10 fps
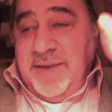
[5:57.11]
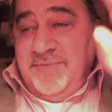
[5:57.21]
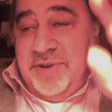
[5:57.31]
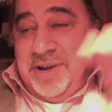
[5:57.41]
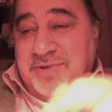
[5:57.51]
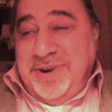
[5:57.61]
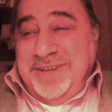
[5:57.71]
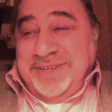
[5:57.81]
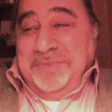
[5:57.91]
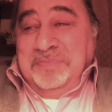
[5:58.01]
I haven't gone
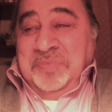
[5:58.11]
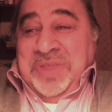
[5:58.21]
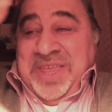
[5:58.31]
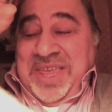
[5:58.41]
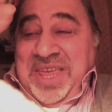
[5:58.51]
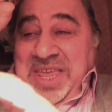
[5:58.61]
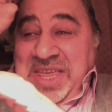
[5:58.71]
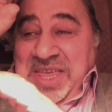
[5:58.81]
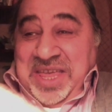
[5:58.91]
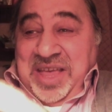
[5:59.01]
crazy,
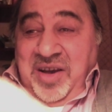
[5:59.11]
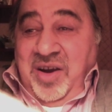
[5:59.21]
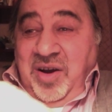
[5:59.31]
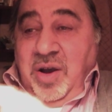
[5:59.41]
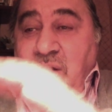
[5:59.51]
are